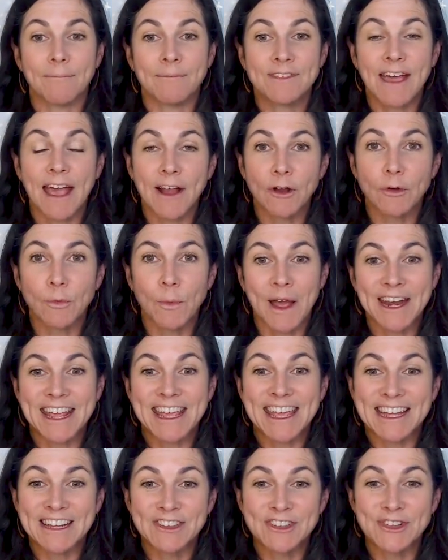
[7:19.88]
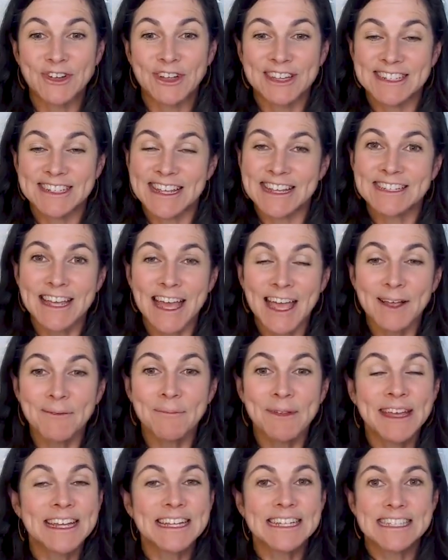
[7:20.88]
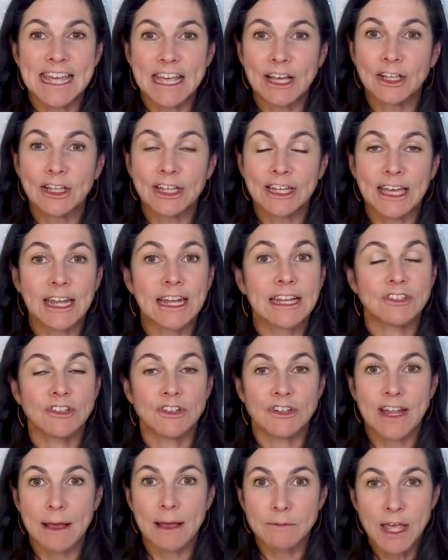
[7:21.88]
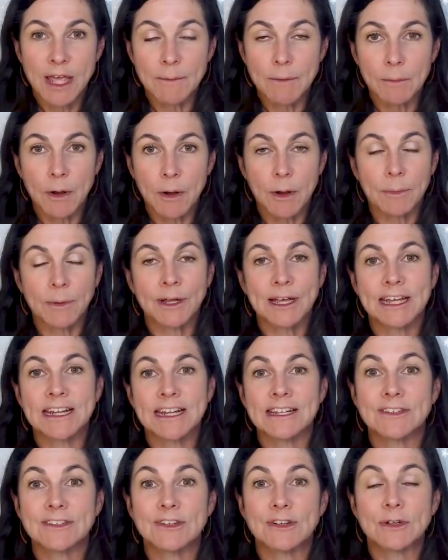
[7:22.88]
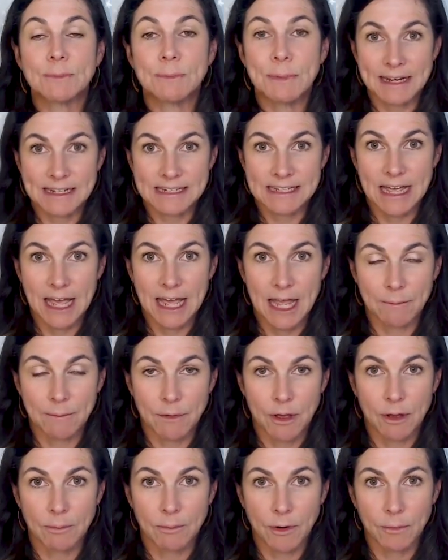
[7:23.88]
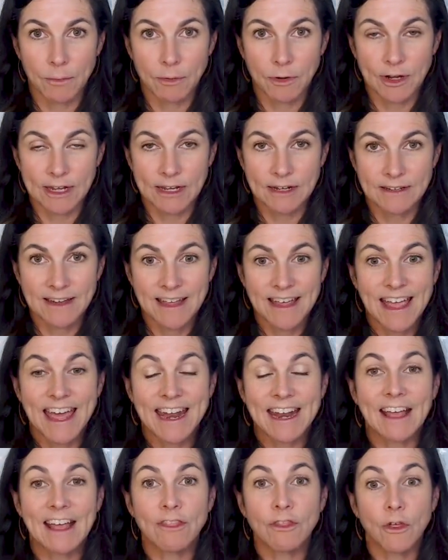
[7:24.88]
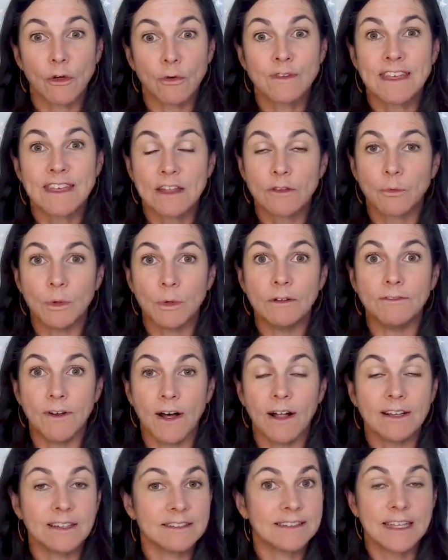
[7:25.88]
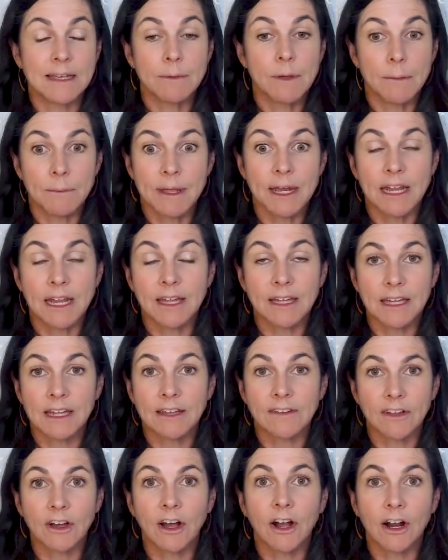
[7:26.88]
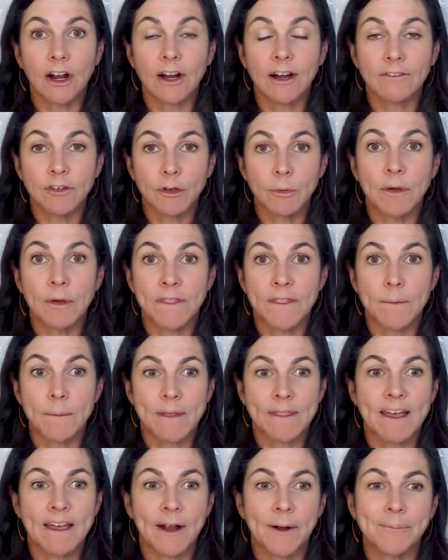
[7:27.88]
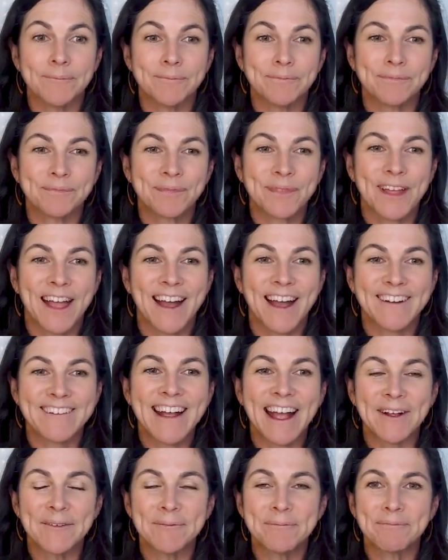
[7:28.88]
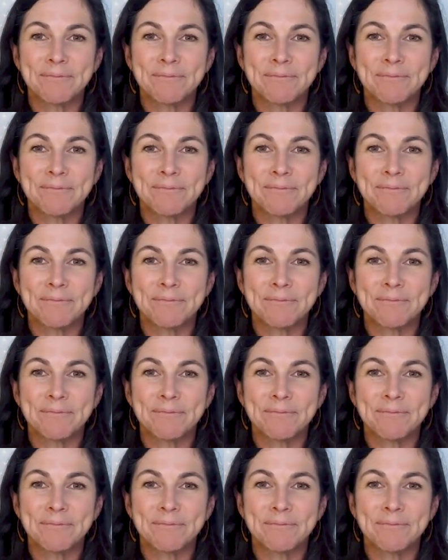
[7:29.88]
tired, whiny kids during the daytime, take a look at, is your nap time appropriate? Is your bedtime appropriate? And again, those kids will fall asleep immediately in the car if you put them in there. All right.